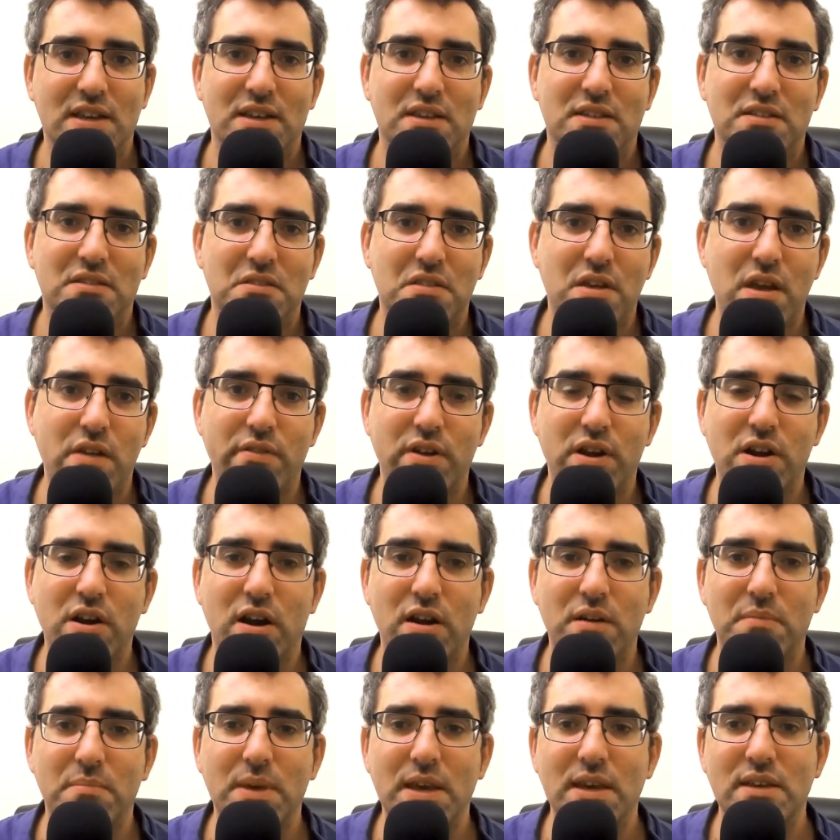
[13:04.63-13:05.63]
they
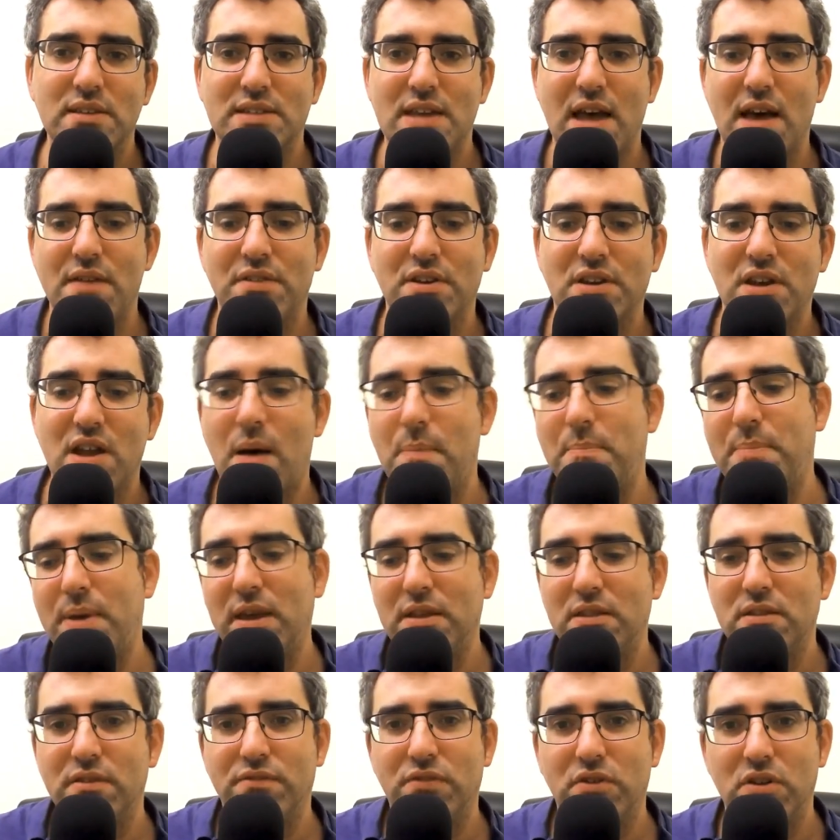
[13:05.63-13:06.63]
regard me as having not
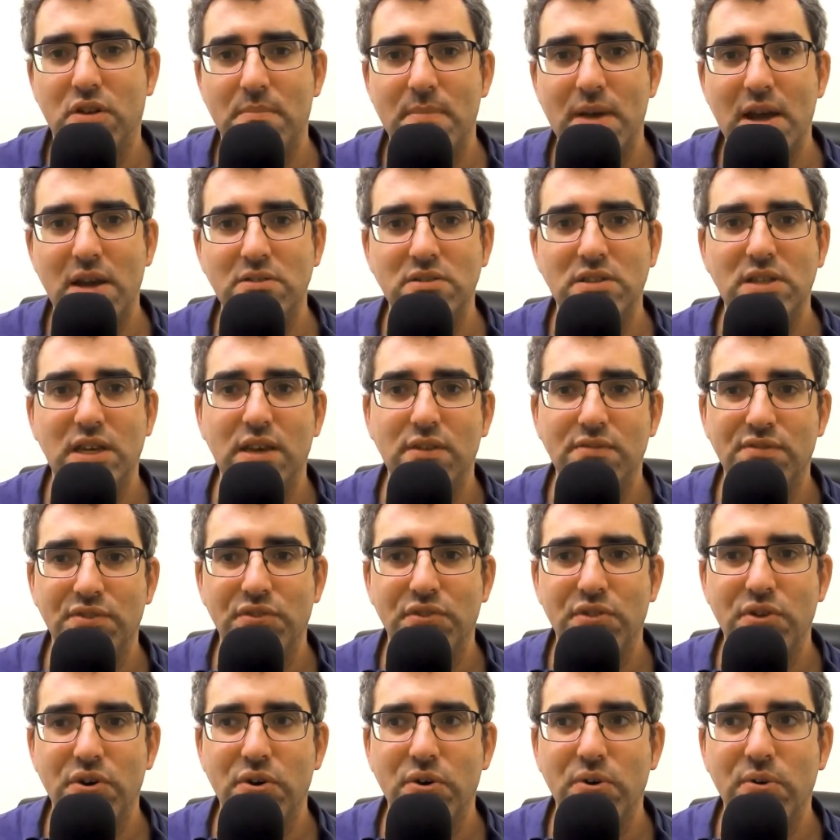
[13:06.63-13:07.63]
paid the full amount,
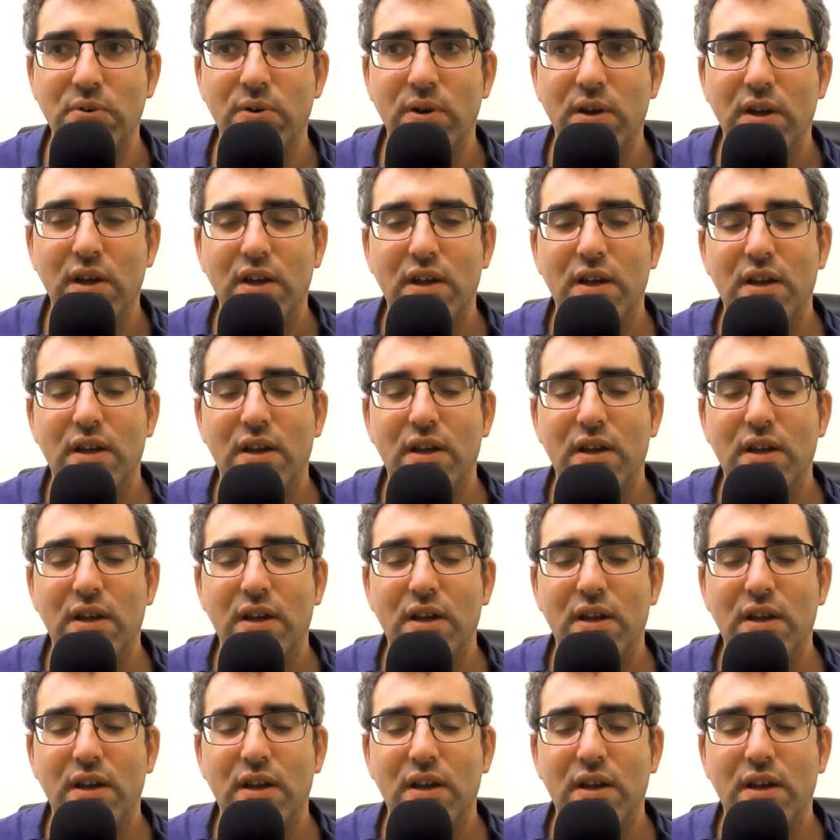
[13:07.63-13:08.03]
even though,